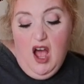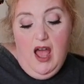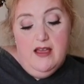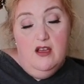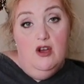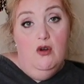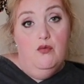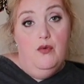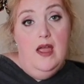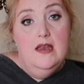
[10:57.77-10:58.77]
I can go
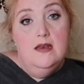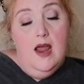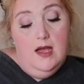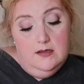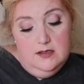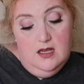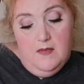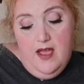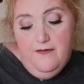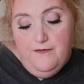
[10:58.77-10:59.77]
right next to
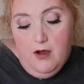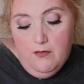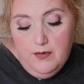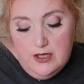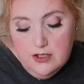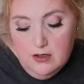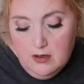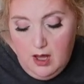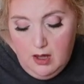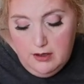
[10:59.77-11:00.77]
my original
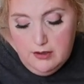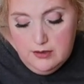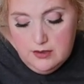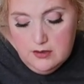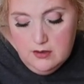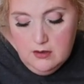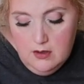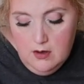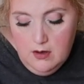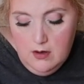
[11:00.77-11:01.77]
colors,
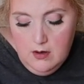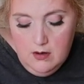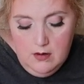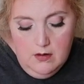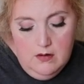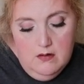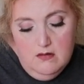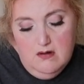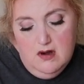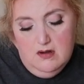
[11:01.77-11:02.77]

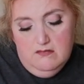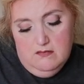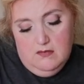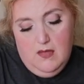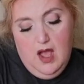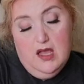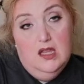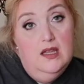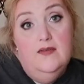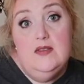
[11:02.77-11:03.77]
or I
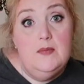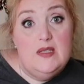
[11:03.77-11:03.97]
can leave some